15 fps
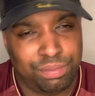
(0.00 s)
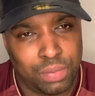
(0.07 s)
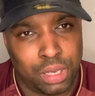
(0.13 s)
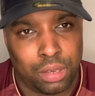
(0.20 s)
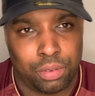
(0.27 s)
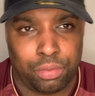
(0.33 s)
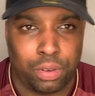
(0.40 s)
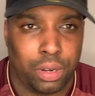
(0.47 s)

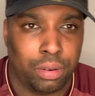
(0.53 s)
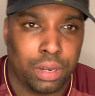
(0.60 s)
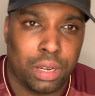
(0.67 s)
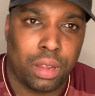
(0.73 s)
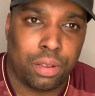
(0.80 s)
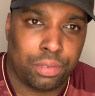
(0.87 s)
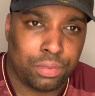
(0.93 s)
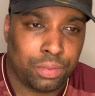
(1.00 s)
Fair
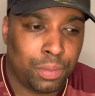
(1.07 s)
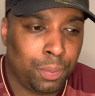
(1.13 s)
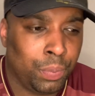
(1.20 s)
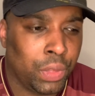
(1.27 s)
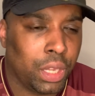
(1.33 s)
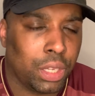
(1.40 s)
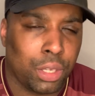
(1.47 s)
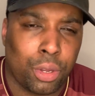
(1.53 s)
enough.
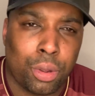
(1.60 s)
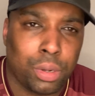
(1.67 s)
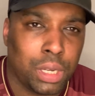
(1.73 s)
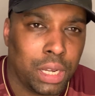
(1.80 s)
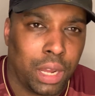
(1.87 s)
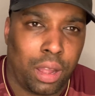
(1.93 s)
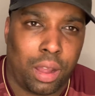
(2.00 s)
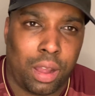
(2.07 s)
You're going in
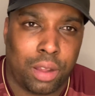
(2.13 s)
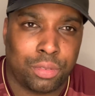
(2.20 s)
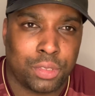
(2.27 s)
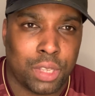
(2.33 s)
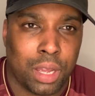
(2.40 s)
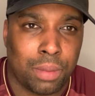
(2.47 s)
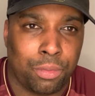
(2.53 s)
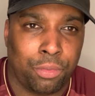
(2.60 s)
at
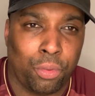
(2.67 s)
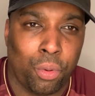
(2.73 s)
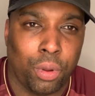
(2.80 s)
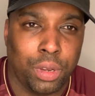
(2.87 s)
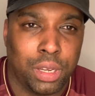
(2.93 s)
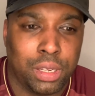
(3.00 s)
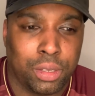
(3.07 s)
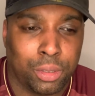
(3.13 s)
half-time
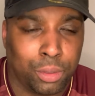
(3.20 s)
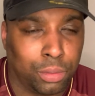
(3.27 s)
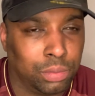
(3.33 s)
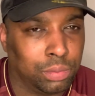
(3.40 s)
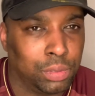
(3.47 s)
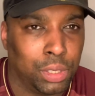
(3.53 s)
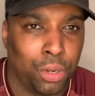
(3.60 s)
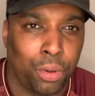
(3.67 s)
4-0.
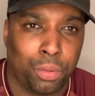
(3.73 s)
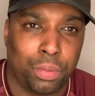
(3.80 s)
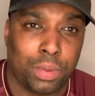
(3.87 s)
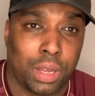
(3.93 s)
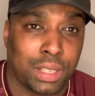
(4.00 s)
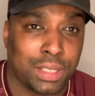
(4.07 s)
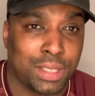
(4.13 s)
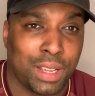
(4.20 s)
You know,
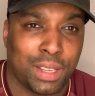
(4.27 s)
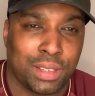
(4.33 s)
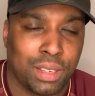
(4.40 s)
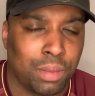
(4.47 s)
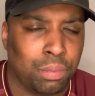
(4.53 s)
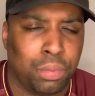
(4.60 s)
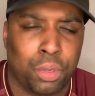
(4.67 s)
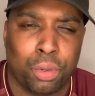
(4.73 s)

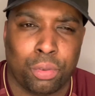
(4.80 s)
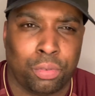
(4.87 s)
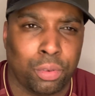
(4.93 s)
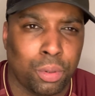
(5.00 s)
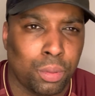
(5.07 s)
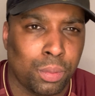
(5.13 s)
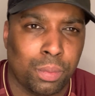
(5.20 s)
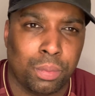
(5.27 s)

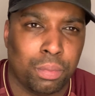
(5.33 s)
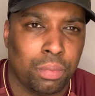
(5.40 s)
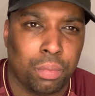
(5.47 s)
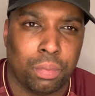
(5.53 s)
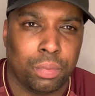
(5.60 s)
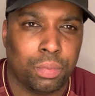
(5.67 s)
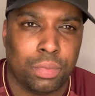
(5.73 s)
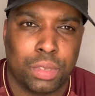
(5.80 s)
beautiful,
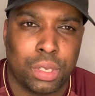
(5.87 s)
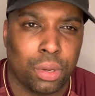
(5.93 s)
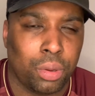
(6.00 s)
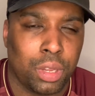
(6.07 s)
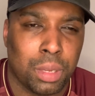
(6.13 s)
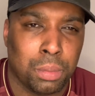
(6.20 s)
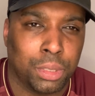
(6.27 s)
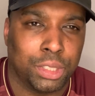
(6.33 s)
you know,
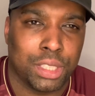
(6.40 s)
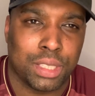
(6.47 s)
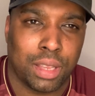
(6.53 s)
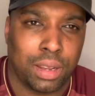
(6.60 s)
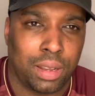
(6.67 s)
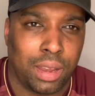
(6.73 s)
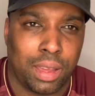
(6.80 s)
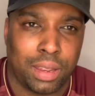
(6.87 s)
images
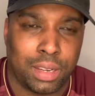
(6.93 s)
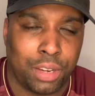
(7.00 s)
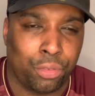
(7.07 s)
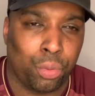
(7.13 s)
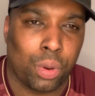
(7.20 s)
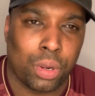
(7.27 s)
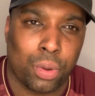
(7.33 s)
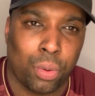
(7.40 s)
online.
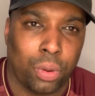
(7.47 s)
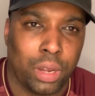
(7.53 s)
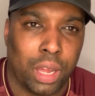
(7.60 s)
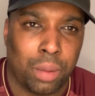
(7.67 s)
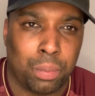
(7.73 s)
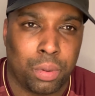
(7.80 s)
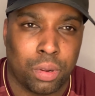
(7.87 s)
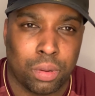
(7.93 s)
Everyone calling out
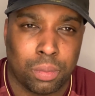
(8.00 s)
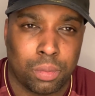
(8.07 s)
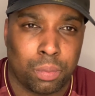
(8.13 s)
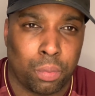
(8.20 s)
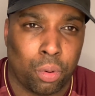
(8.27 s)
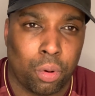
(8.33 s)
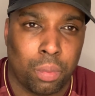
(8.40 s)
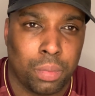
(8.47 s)
Paul
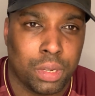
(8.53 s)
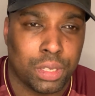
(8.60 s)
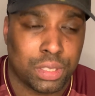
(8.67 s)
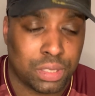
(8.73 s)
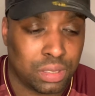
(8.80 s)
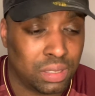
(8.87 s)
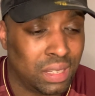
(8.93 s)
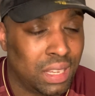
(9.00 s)

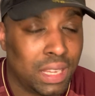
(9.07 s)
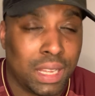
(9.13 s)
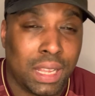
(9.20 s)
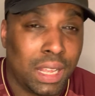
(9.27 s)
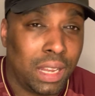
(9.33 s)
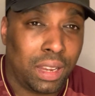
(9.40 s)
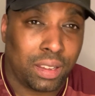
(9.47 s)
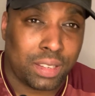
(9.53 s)
Merson.
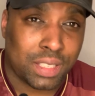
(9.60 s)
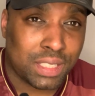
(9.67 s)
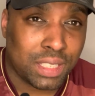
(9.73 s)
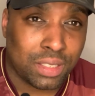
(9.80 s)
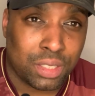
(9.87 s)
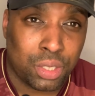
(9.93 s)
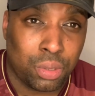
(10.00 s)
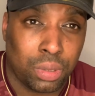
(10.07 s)
Like I said
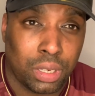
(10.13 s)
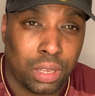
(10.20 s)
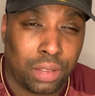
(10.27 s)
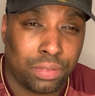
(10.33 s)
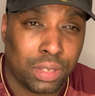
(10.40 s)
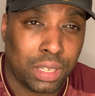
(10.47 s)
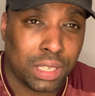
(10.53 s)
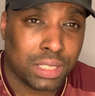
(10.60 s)
to you, and I
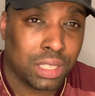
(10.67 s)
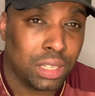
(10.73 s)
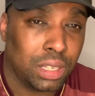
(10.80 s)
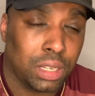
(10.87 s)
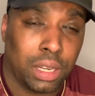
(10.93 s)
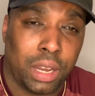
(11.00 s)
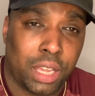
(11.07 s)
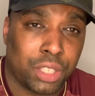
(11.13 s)
think I said it in the
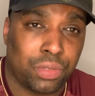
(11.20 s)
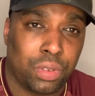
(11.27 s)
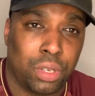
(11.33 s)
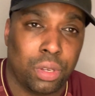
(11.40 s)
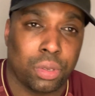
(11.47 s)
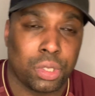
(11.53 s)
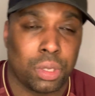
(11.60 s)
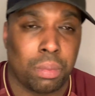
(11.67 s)
last video,
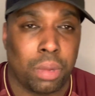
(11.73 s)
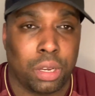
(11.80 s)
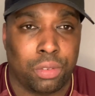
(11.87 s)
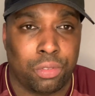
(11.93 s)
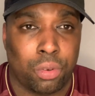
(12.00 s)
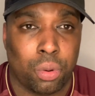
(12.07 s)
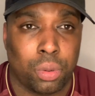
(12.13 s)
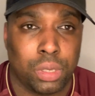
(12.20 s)
somebody
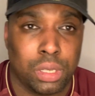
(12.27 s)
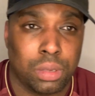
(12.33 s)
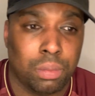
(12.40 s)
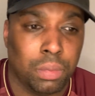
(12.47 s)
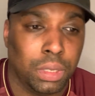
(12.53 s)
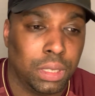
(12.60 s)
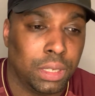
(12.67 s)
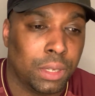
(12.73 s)
forwarded
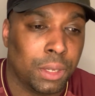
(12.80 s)
me